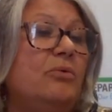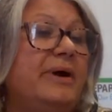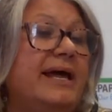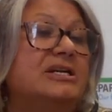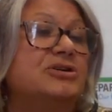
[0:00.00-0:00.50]

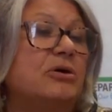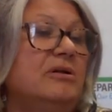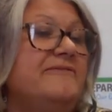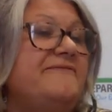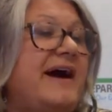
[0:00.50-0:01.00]
we had a
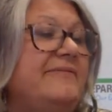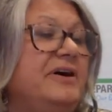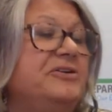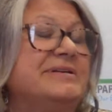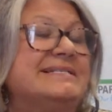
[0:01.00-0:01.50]
total of
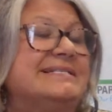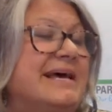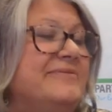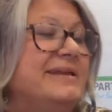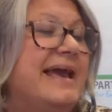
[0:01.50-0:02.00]

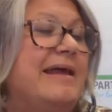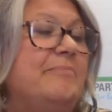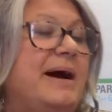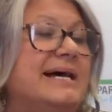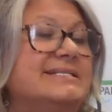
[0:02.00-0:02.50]

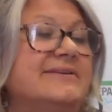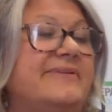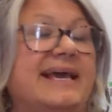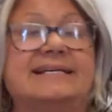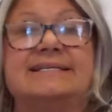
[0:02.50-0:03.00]
578
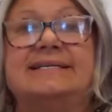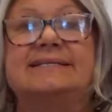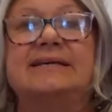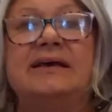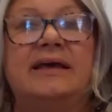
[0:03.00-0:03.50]
positive cases